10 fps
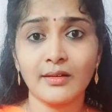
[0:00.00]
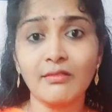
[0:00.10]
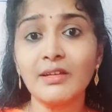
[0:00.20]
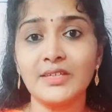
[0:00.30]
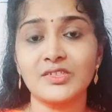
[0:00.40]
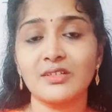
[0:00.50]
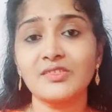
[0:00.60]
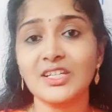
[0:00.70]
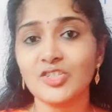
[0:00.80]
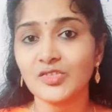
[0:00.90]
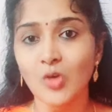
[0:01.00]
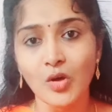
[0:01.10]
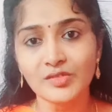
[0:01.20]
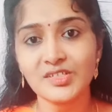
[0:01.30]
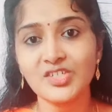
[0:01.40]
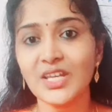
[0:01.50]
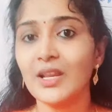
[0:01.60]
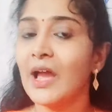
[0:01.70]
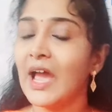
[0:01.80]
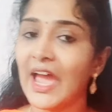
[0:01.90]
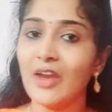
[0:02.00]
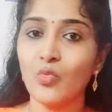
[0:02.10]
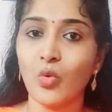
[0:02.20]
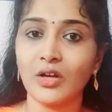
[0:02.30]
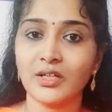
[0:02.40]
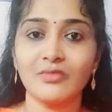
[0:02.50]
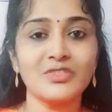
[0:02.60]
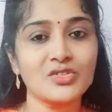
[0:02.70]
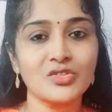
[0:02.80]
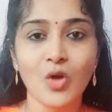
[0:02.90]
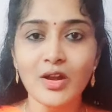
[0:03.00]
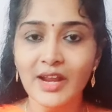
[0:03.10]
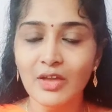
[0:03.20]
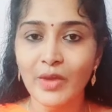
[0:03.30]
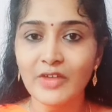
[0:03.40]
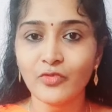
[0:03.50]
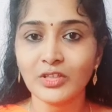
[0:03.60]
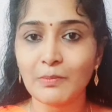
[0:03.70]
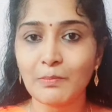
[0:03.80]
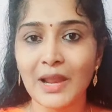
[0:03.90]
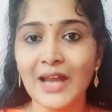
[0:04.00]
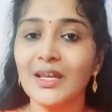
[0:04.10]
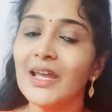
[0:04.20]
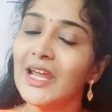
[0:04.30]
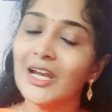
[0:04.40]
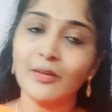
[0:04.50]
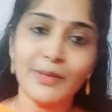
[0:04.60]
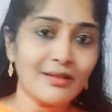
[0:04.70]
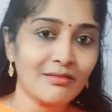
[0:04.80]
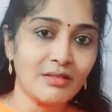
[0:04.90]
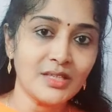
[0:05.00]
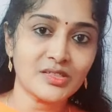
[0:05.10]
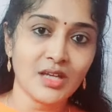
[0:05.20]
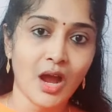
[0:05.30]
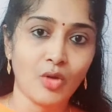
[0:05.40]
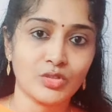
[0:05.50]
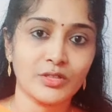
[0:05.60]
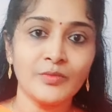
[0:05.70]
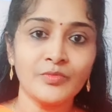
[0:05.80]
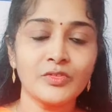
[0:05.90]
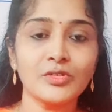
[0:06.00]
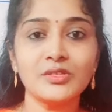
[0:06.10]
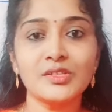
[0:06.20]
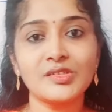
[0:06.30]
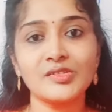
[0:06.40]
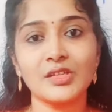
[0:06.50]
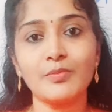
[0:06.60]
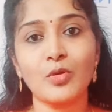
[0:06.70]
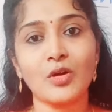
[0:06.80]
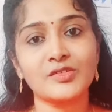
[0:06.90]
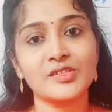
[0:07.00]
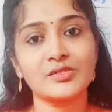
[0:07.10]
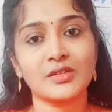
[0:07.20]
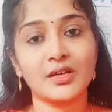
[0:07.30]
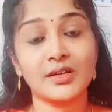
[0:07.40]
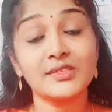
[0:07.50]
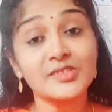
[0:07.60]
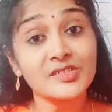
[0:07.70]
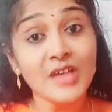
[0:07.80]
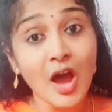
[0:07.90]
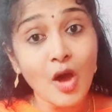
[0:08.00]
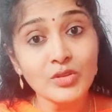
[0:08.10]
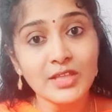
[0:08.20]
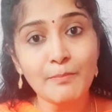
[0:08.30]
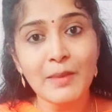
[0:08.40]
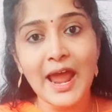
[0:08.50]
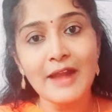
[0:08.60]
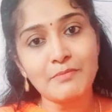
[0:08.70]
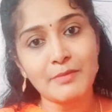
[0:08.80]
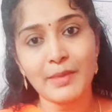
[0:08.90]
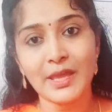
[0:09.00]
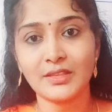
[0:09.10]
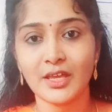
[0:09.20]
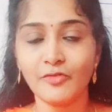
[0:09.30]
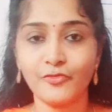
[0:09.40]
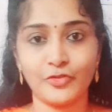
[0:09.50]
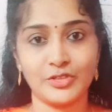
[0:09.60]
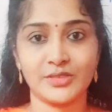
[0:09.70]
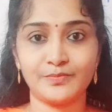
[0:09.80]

released, such as oxygen and water, which is not required for the plant. It will be released out. So this is the process. This is how the plant prepare their food.